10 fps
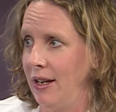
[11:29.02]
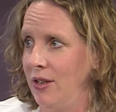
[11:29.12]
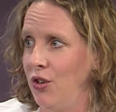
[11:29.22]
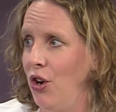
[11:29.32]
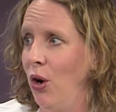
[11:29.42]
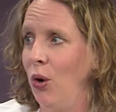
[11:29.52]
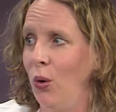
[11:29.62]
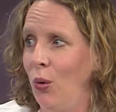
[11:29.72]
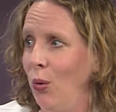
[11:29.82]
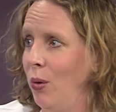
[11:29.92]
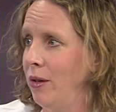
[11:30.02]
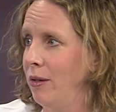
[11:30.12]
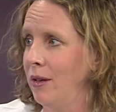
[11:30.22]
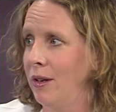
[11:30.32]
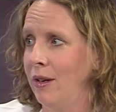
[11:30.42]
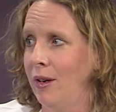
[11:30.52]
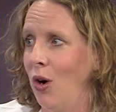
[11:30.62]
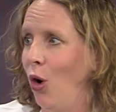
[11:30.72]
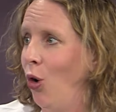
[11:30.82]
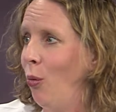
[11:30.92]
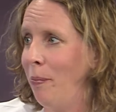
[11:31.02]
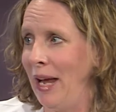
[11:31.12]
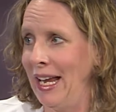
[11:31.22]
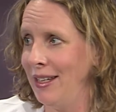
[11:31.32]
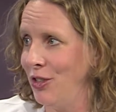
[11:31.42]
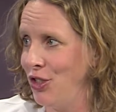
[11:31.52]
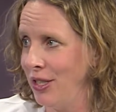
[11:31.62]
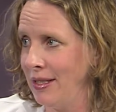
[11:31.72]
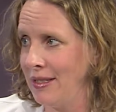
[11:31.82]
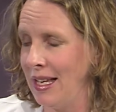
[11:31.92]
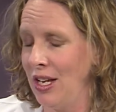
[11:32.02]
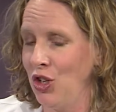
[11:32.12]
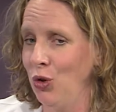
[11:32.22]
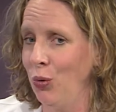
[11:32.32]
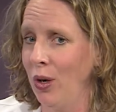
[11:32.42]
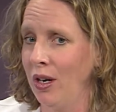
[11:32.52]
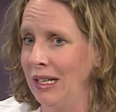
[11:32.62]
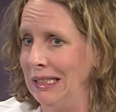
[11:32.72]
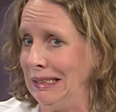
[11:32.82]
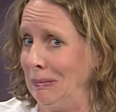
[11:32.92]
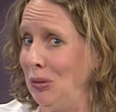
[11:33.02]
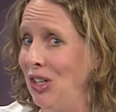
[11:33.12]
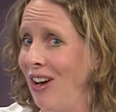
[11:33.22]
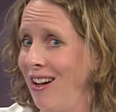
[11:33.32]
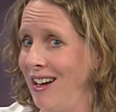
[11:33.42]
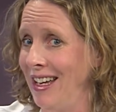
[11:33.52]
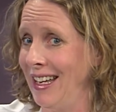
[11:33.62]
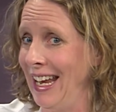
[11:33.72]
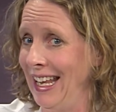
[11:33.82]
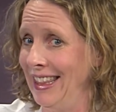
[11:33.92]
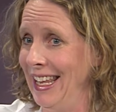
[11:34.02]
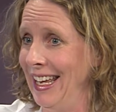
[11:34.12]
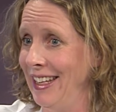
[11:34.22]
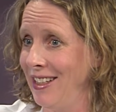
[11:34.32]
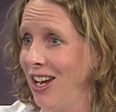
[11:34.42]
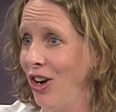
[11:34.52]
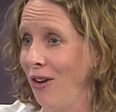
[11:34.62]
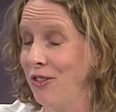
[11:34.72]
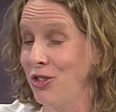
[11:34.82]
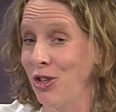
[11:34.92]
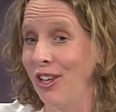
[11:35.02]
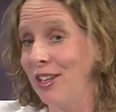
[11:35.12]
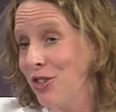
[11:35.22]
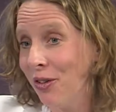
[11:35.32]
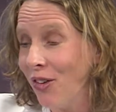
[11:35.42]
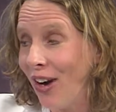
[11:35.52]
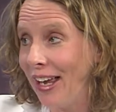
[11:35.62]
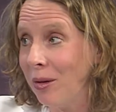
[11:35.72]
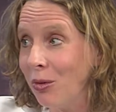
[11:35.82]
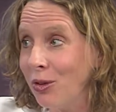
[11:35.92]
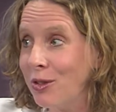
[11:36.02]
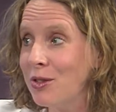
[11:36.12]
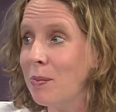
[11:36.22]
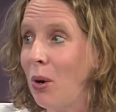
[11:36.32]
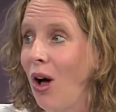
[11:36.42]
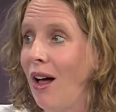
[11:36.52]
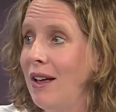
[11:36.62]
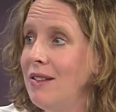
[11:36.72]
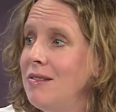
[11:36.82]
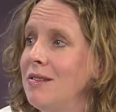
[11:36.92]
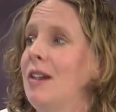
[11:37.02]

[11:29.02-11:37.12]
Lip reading: no home bandages that you were going to put on and then cut off the circulation of your animal's paws.